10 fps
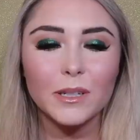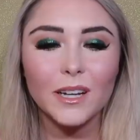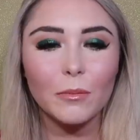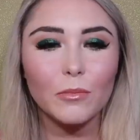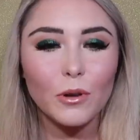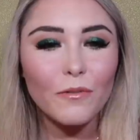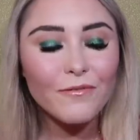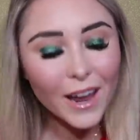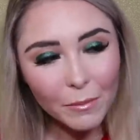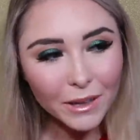spending time with your
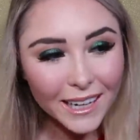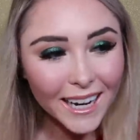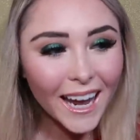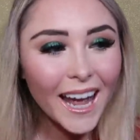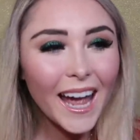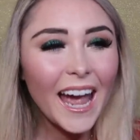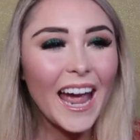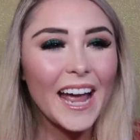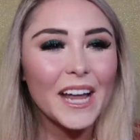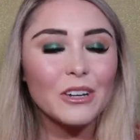family
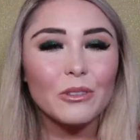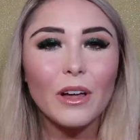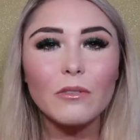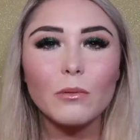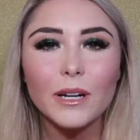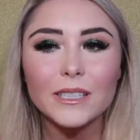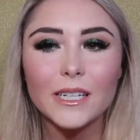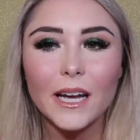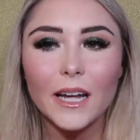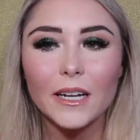and your loved
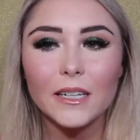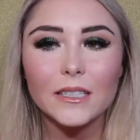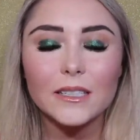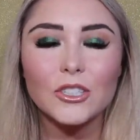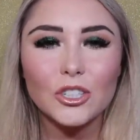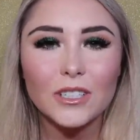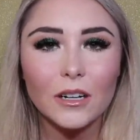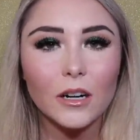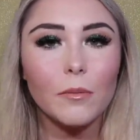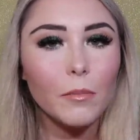ones, and it's just
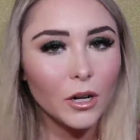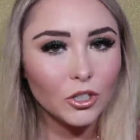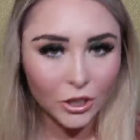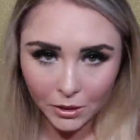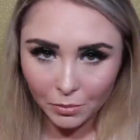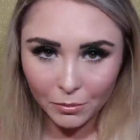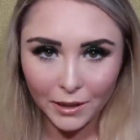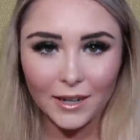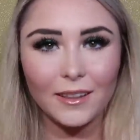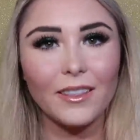got a much deeper
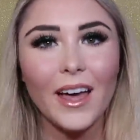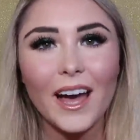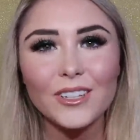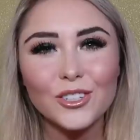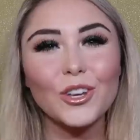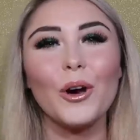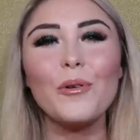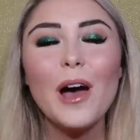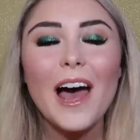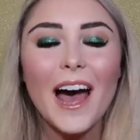meaning than that.
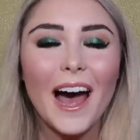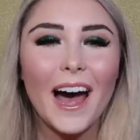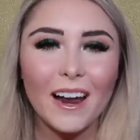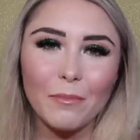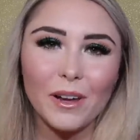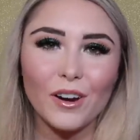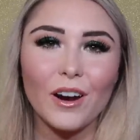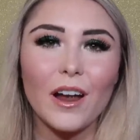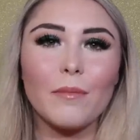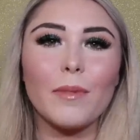So I'm
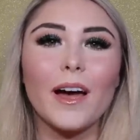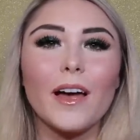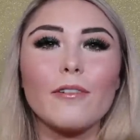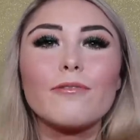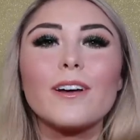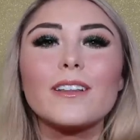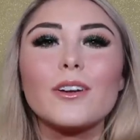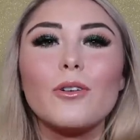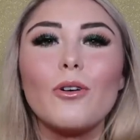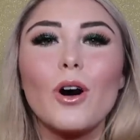here in my fun
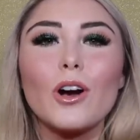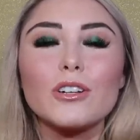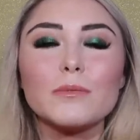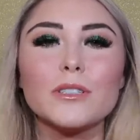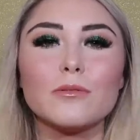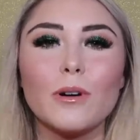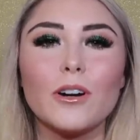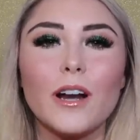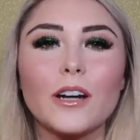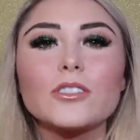little Christmas
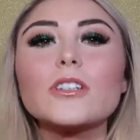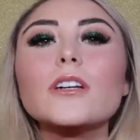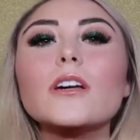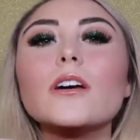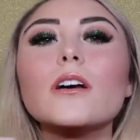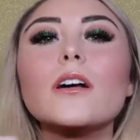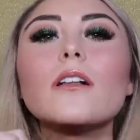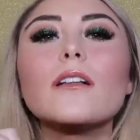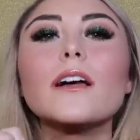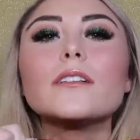sweater. It actually
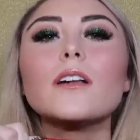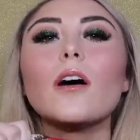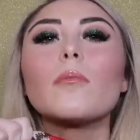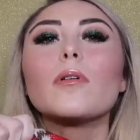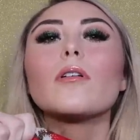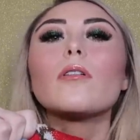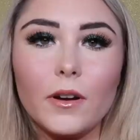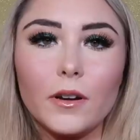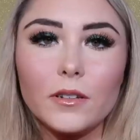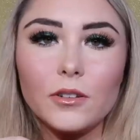lights up.
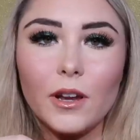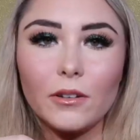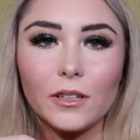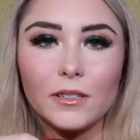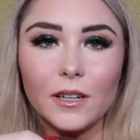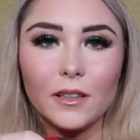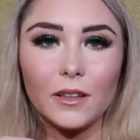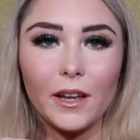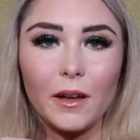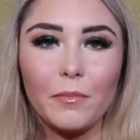There it is. You can't really see it in
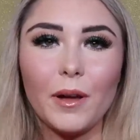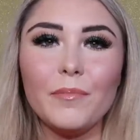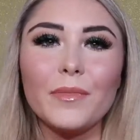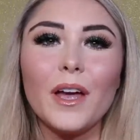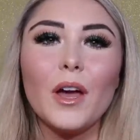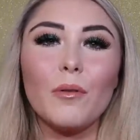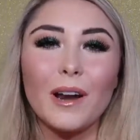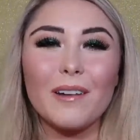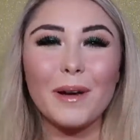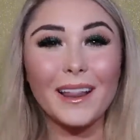the light, but
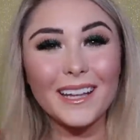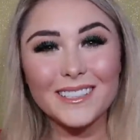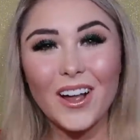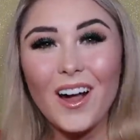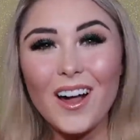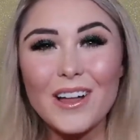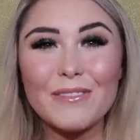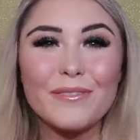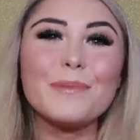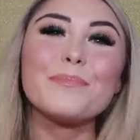when I have my lights off,